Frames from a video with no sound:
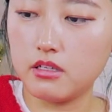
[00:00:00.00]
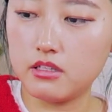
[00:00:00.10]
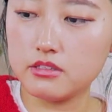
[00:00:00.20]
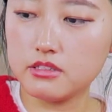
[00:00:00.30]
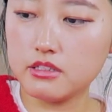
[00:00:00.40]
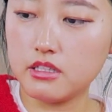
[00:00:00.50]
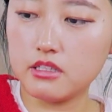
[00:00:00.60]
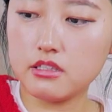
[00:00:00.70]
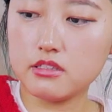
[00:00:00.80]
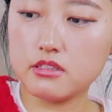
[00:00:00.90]
Honestly, I
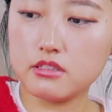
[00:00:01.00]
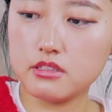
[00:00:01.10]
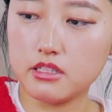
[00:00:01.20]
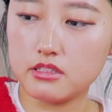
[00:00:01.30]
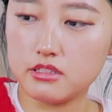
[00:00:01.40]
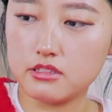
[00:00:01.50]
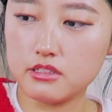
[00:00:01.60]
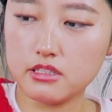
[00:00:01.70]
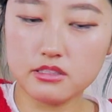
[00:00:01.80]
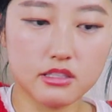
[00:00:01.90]
could take these
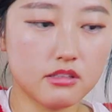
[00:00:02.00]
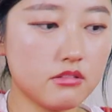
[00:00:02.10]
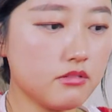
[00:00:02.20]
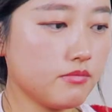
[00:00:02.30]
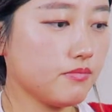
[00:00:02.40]
guys out.